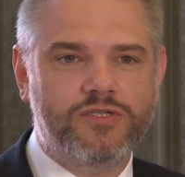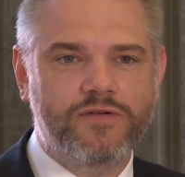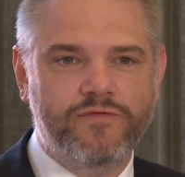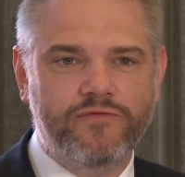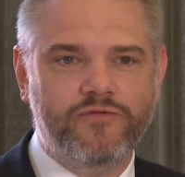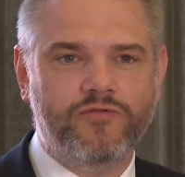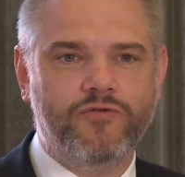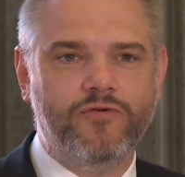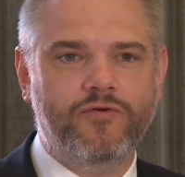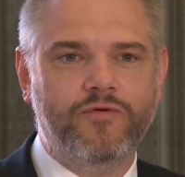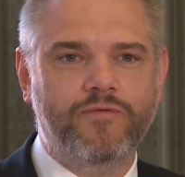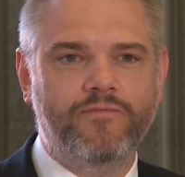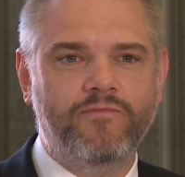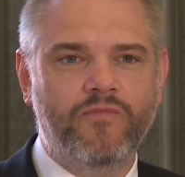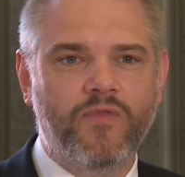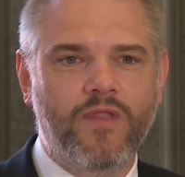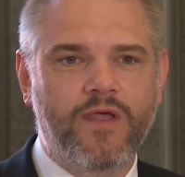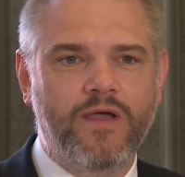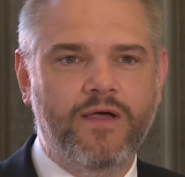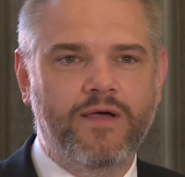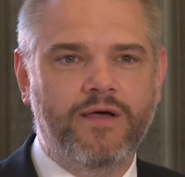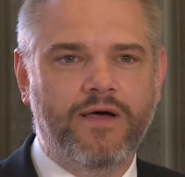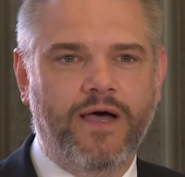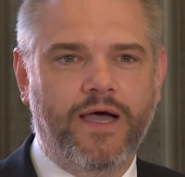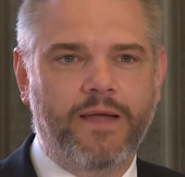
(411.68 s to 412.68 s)
hope for the
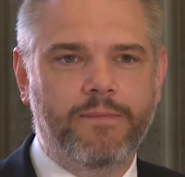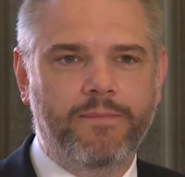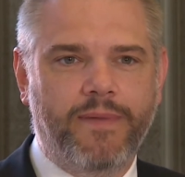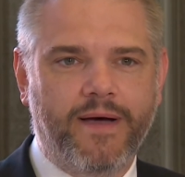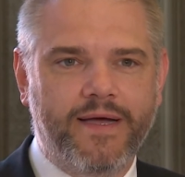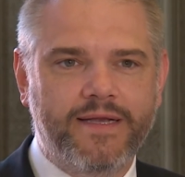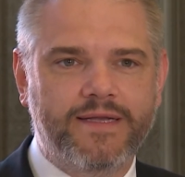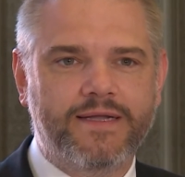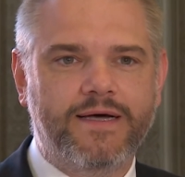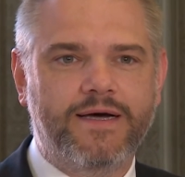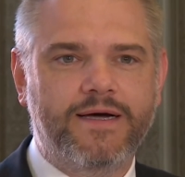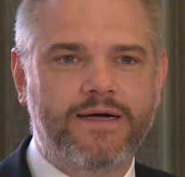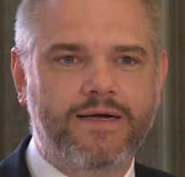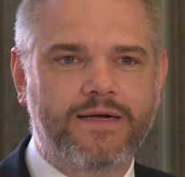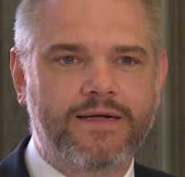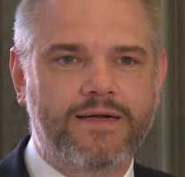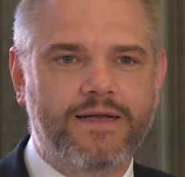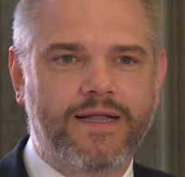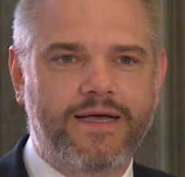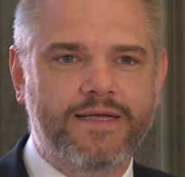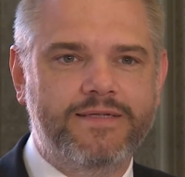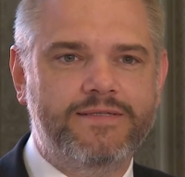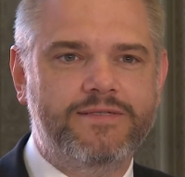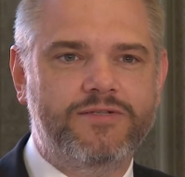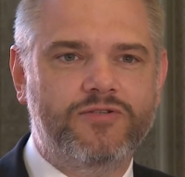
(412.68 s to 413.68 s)
future is
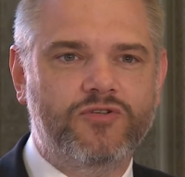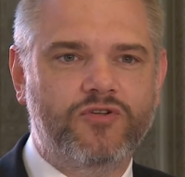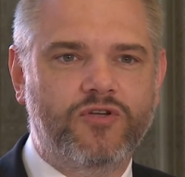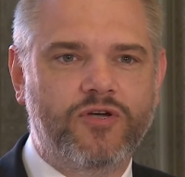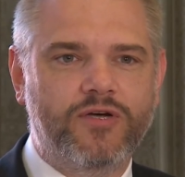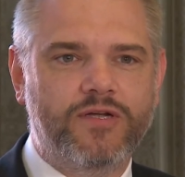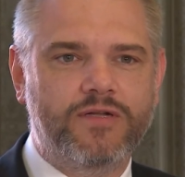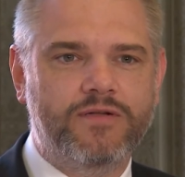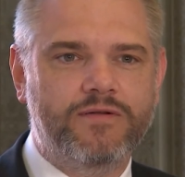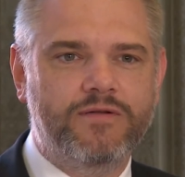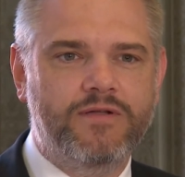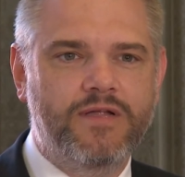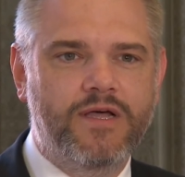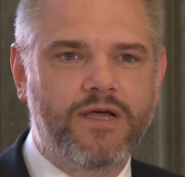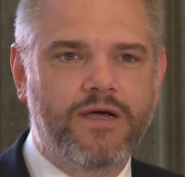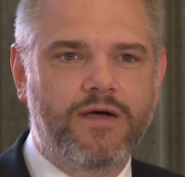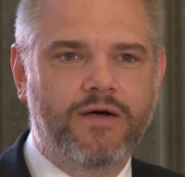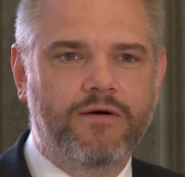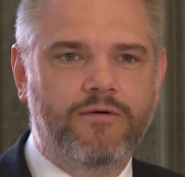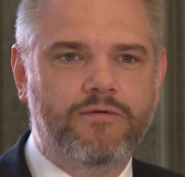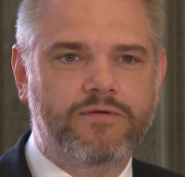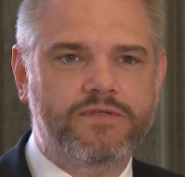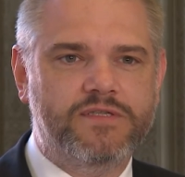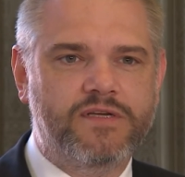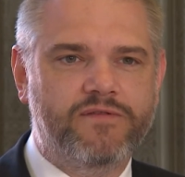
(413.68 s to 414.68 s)
also that our
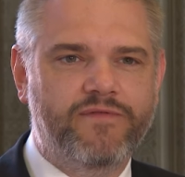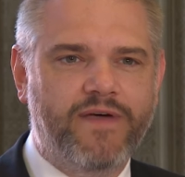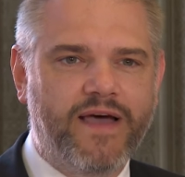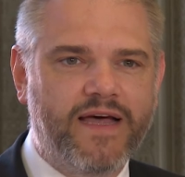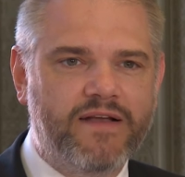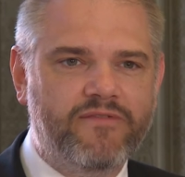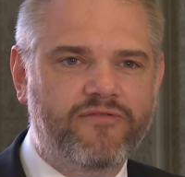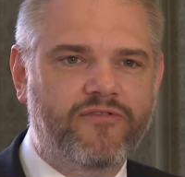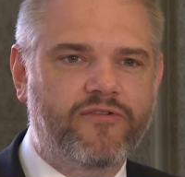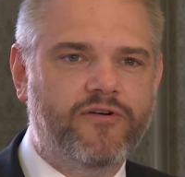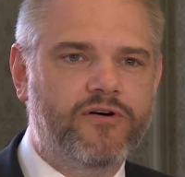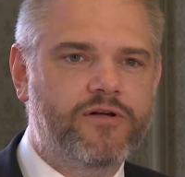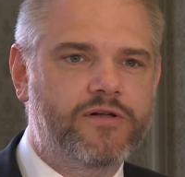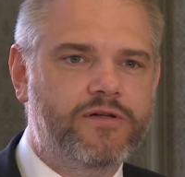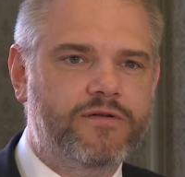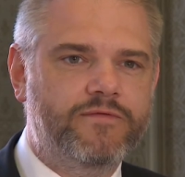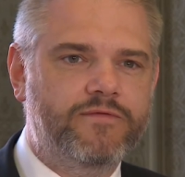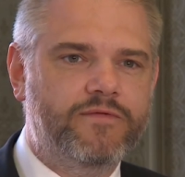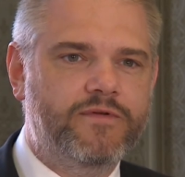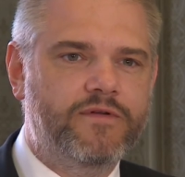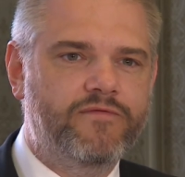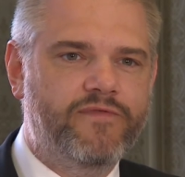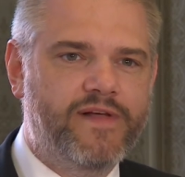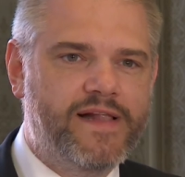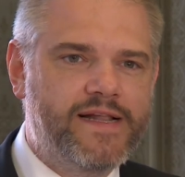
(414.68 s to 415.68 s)
foundation can play its
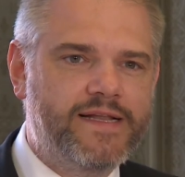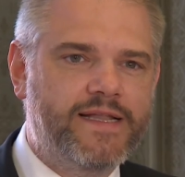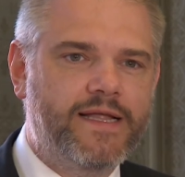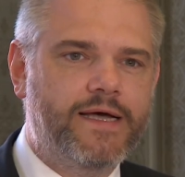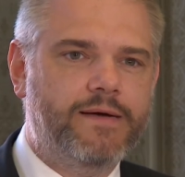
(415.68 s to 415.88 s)
part in